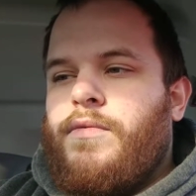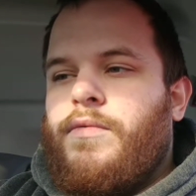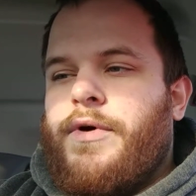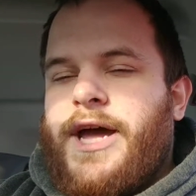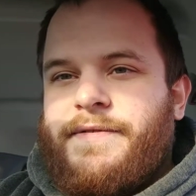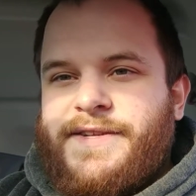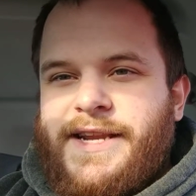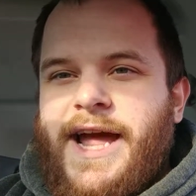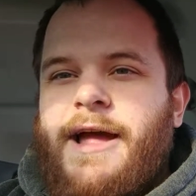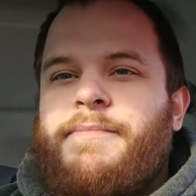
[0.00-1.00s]
what I've
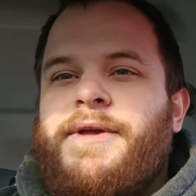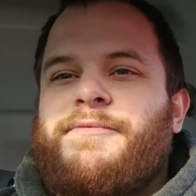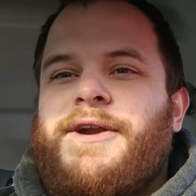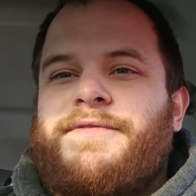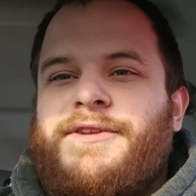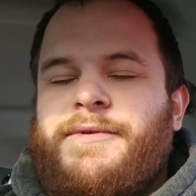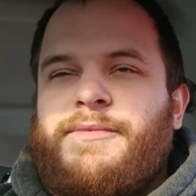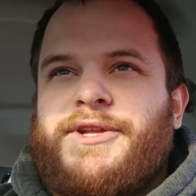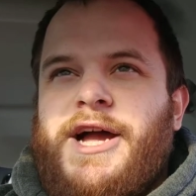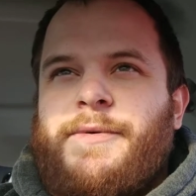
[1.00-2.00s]
seen happen, what I've seen
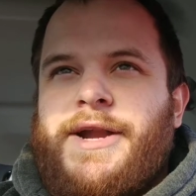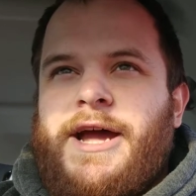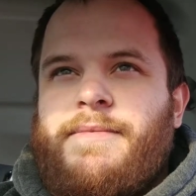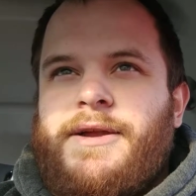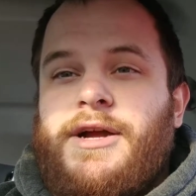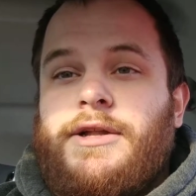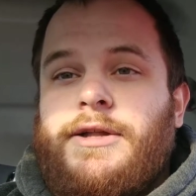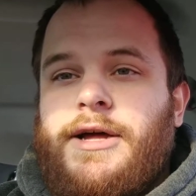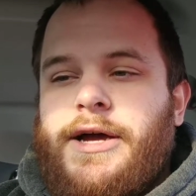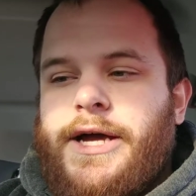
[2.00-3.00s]
people talk about happening a
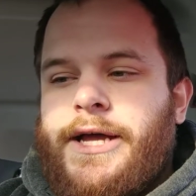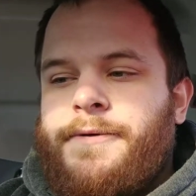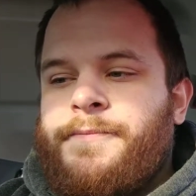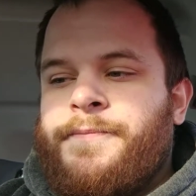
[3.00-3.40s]
lot,